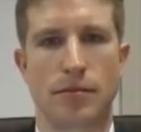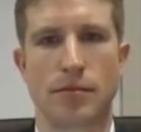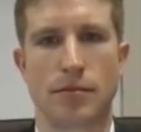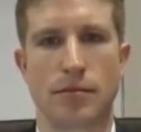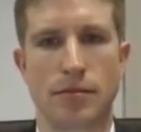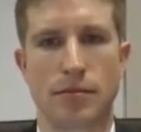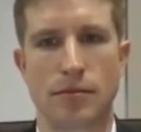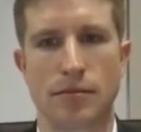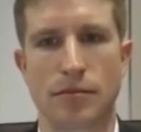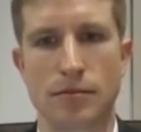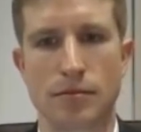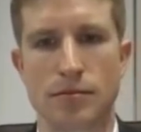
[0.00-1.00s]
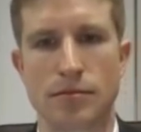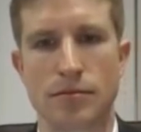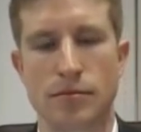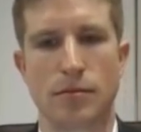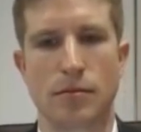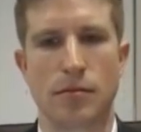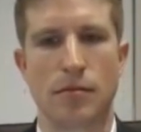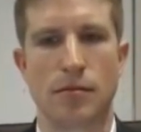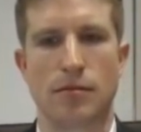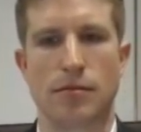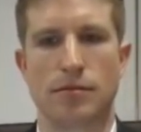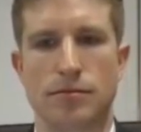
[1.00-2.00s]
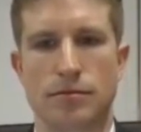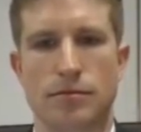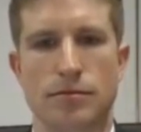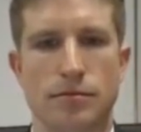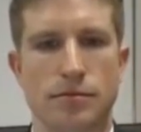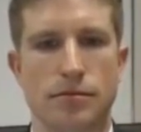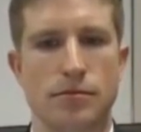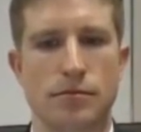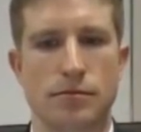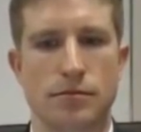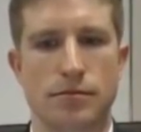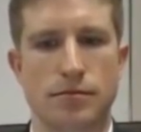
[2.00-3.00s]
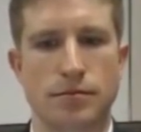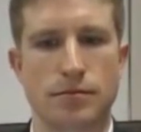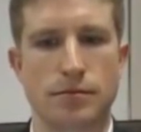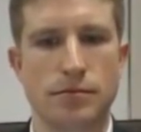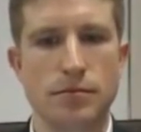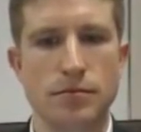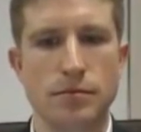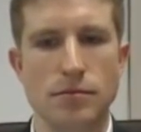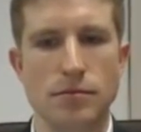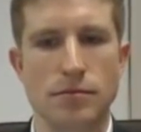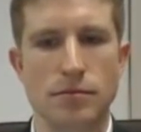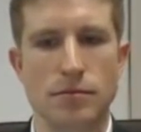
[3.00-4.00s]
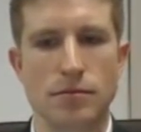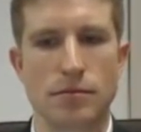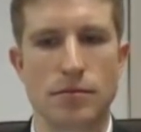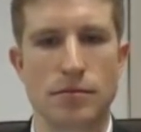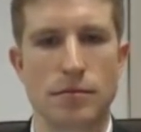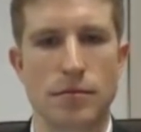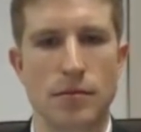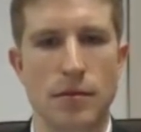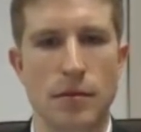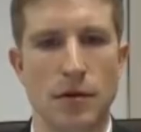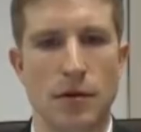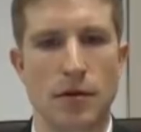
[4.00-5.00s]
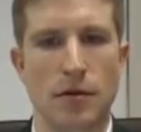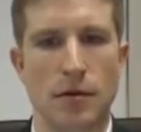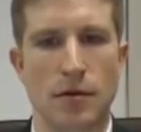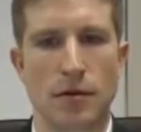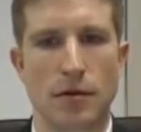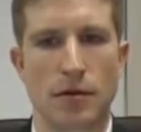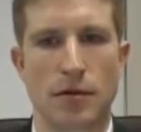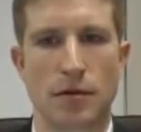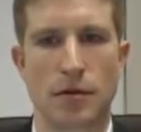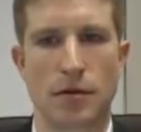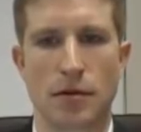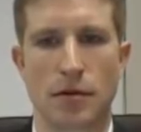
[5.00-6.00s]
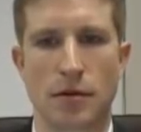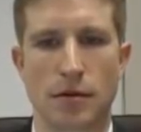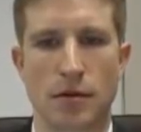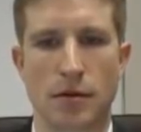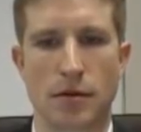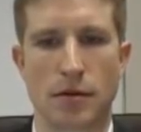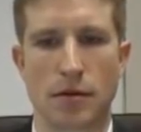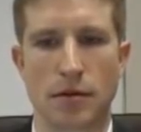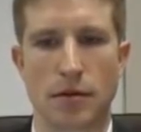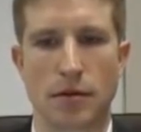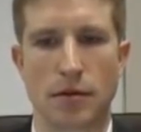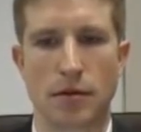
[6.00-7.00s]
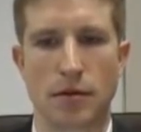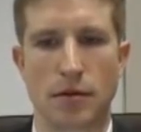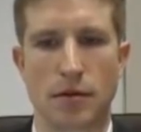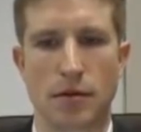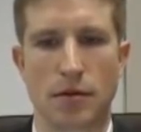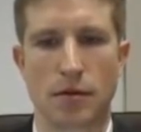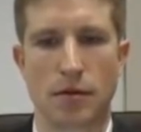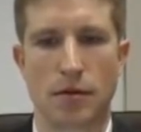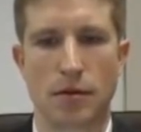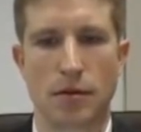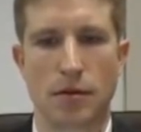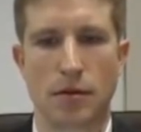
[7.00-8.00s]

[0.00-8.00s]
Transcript: The person shown says nothing.